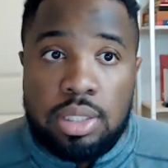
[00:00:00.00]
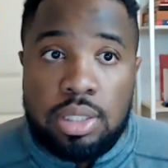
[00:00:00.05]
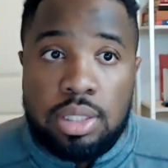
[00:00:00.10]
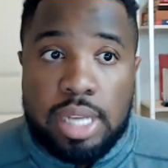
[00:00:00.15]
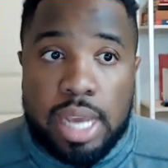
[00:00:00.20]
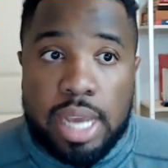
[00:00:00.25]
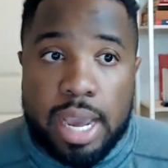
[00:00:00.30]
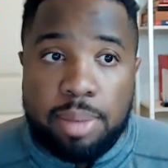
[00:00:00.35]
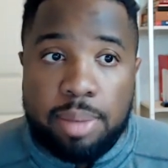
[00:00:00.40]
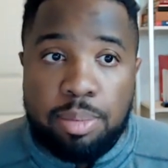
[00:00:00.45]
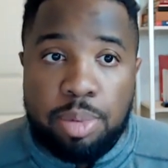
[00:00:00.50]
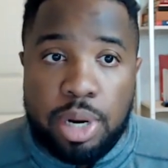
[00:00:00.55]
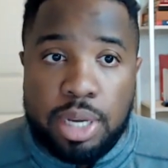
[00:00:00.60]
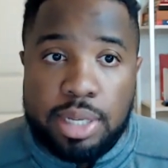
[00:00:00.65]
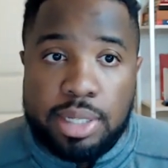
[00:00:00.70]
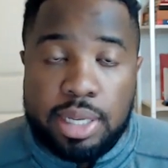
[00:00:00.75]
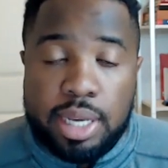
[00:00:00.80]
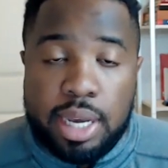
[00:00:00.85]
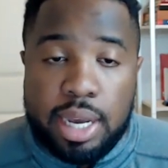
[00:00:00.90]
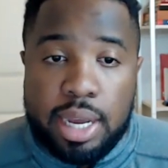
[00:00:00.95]
Dak
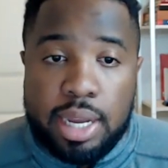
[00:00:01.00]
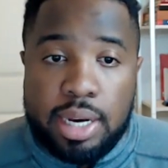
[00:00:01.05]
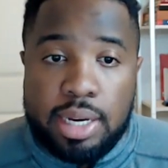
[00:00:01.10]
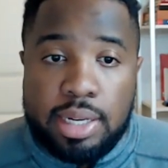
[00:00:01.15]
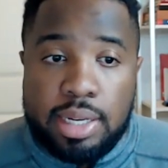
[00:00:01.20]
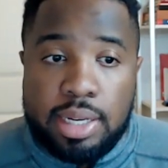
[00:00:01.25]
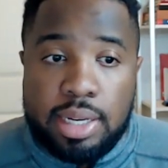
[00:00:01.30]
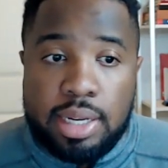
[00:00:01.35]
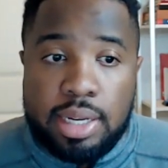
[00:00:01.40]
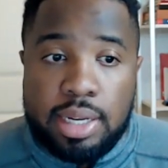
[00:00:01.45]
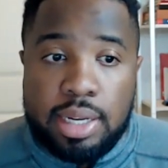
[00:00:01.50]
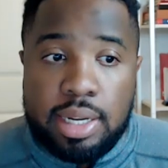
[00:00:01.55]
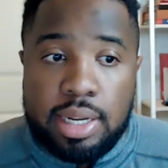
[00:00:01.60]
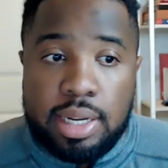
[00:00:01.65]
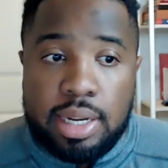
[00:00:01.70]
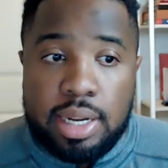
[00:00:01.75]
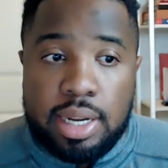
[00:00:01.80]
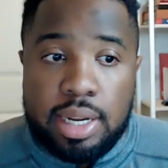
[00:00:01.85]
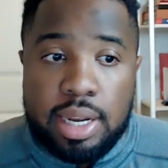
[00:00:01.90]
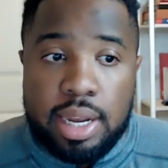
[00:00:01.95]
Prescott,
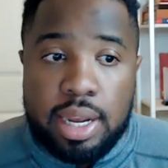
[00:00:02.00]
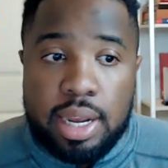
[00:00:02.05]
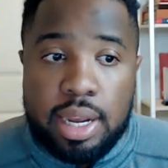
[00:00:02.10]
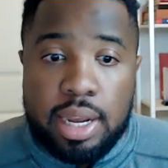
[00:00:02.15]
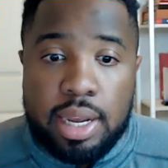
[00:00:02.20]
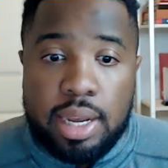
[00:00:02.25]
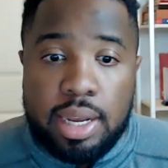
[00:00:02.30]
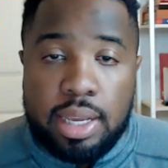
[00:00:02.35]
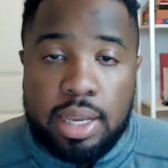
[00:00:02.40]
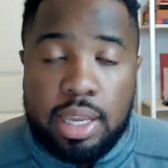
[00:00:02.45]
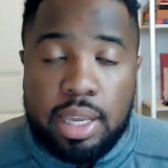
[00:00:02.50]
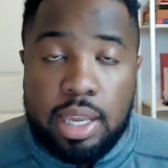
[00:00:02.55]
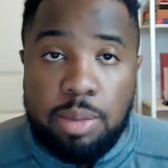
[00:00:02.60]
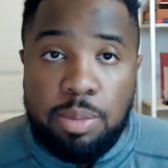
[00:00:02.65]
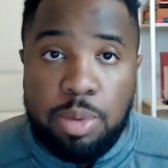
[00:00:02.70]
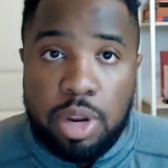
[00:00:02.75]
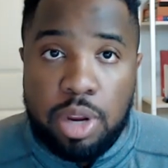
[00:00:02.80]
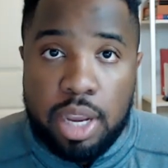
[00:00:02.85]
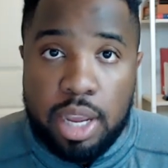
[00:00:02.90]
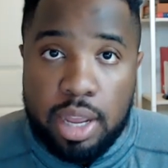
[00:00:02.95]

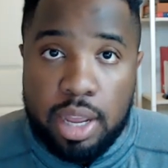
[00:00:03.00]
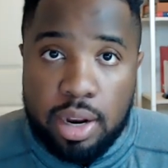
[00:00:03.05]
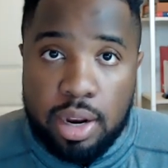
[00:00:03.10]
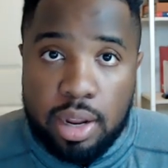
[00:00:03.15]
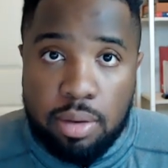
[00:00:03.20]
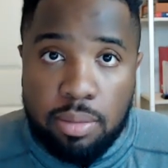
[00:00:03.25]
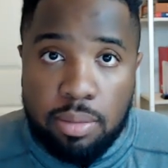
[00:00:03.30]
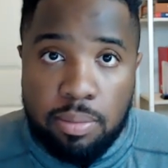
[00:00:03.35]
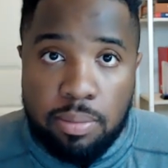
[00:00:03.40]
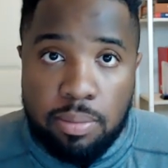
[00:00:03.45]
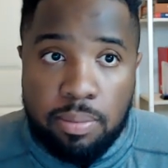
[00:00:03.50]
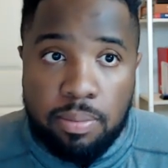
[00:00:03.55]
keep your head up.